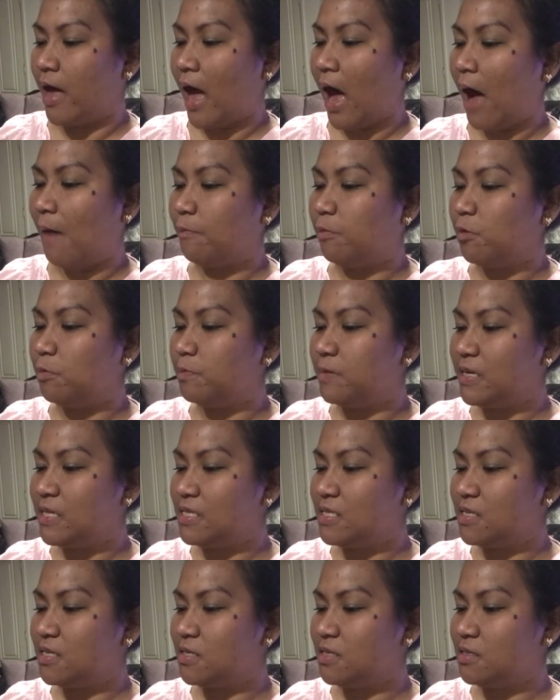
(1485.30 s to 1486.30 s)
apple
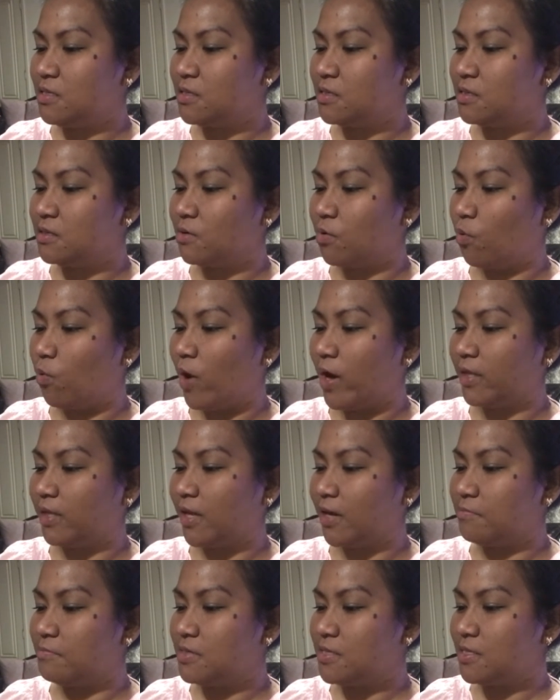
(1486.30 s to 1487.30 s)
pieces, white
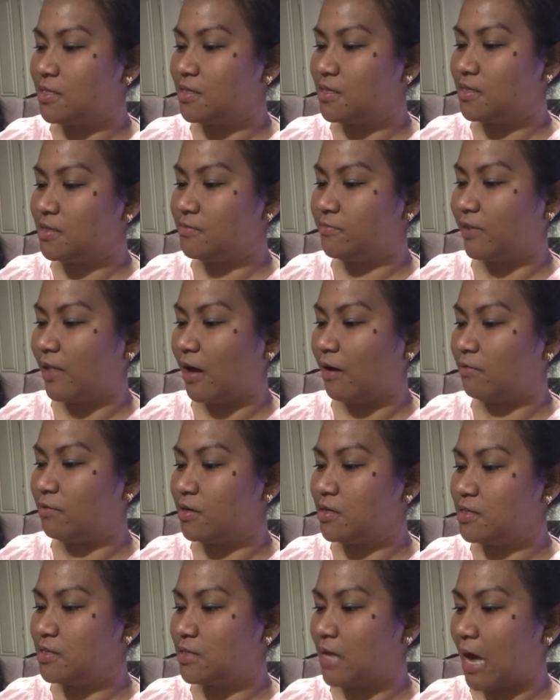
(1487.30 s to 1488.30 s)
hibiscus
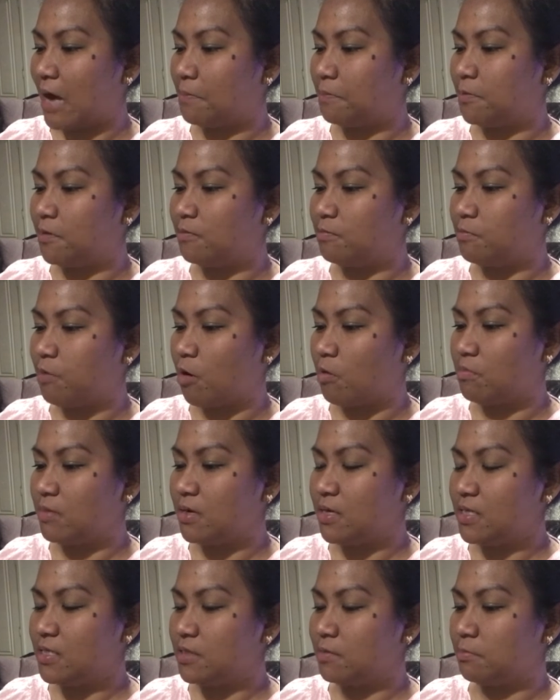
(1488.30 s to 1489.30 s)
flowers, apple
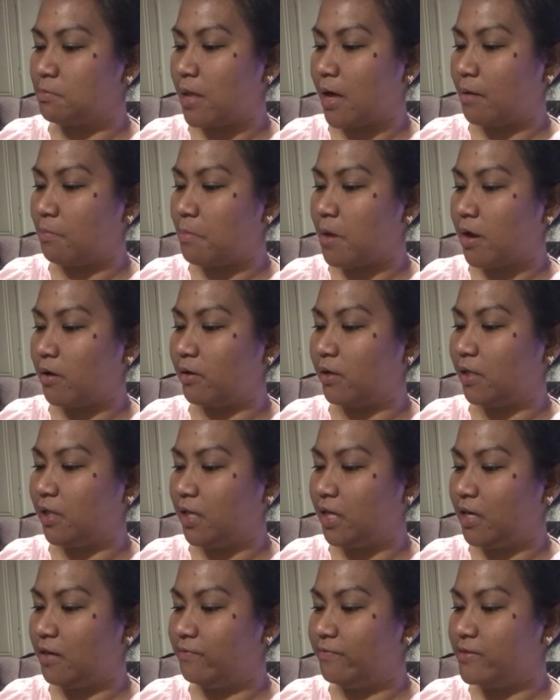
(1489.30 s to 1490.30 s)
pomace, blackberry
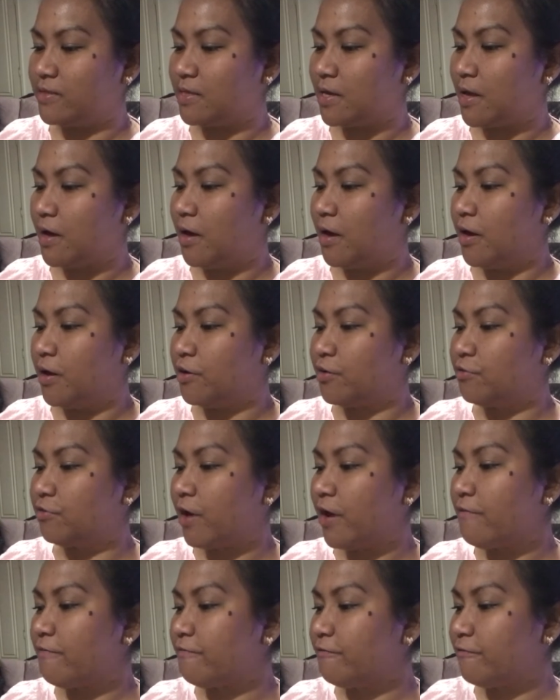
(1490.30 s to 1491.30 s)
leaves,
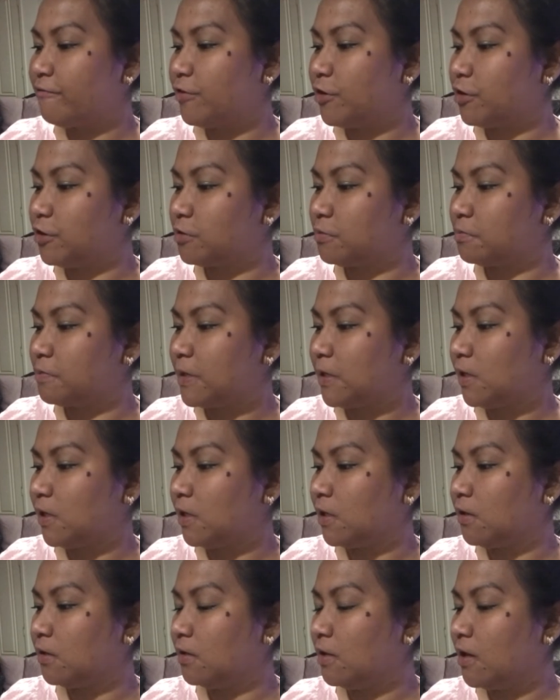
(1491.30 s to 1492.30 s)
grapefruit
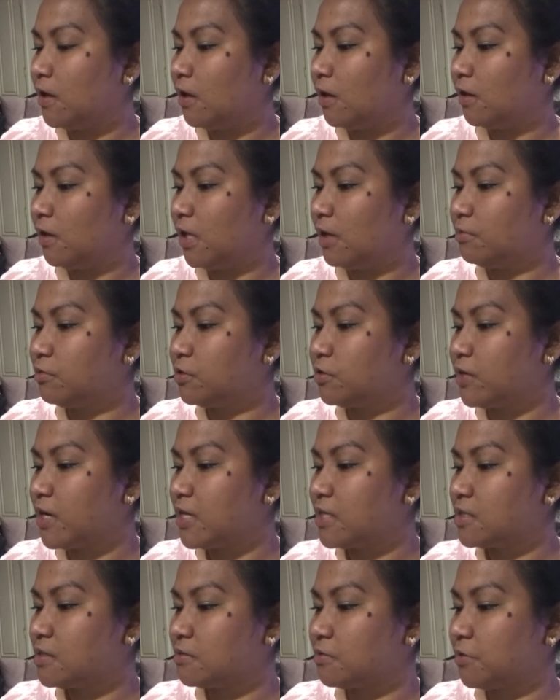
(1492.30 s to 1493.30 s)
peel,
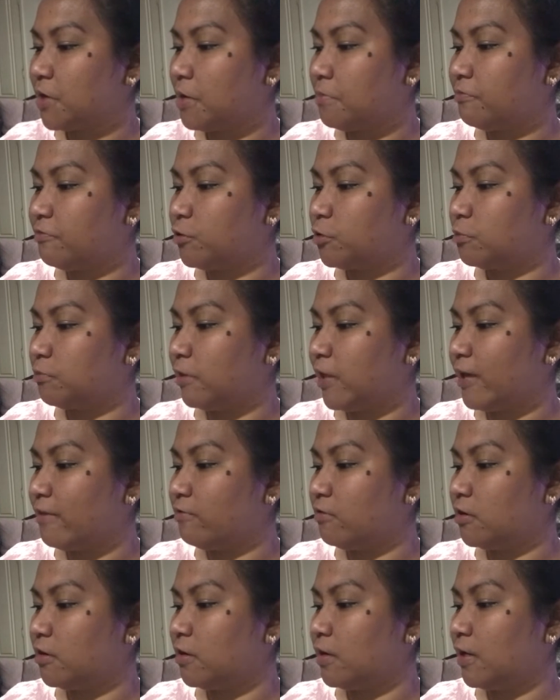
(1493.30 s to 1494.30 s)
lemongrass grapefruit
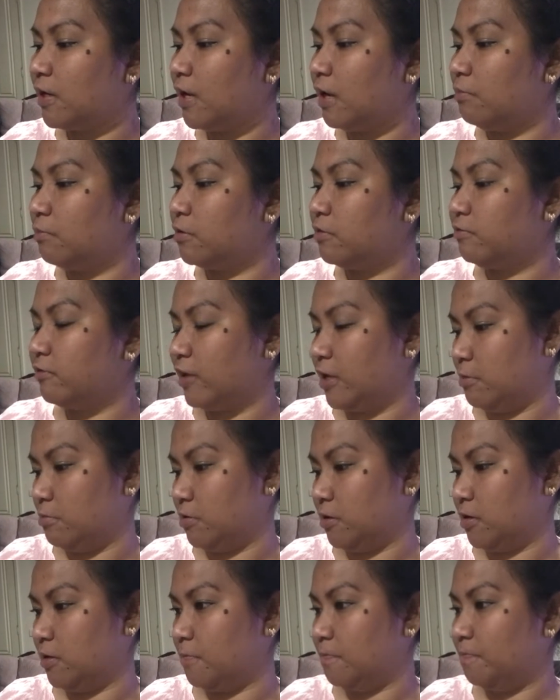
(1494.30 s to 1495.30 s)
flavor, lemon
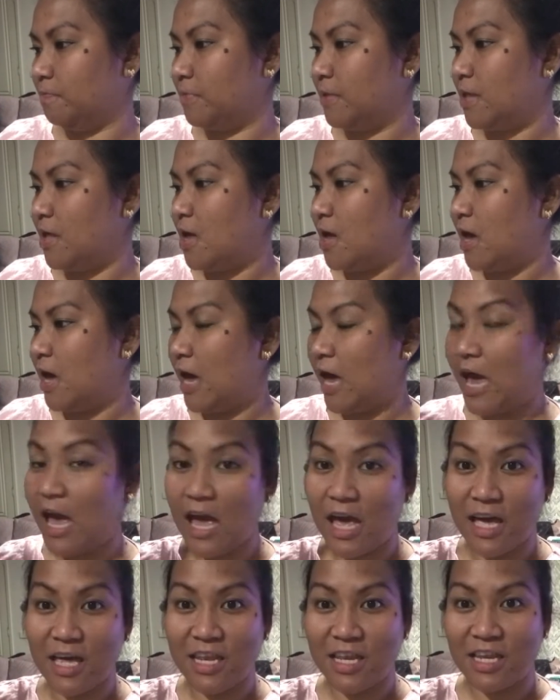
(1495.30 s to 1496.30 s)
flavor.
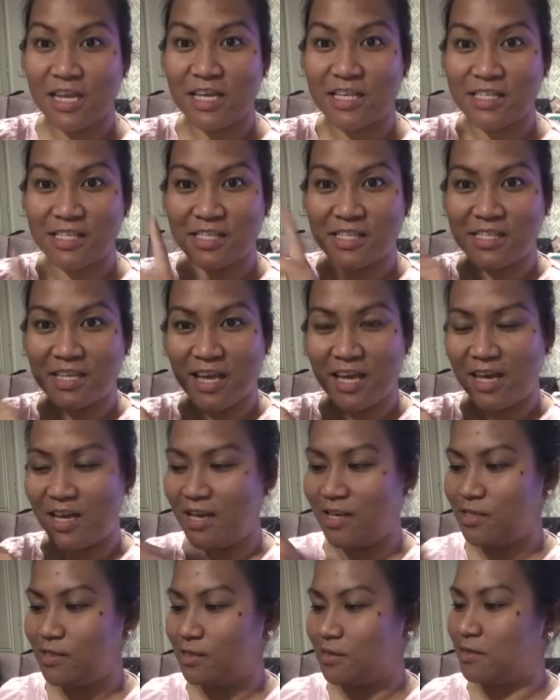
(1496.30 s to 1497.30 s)
And it
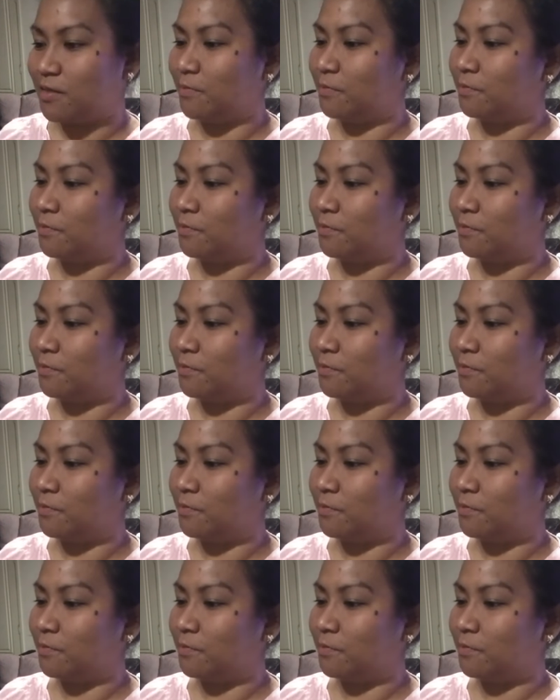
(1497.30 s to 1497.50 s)
says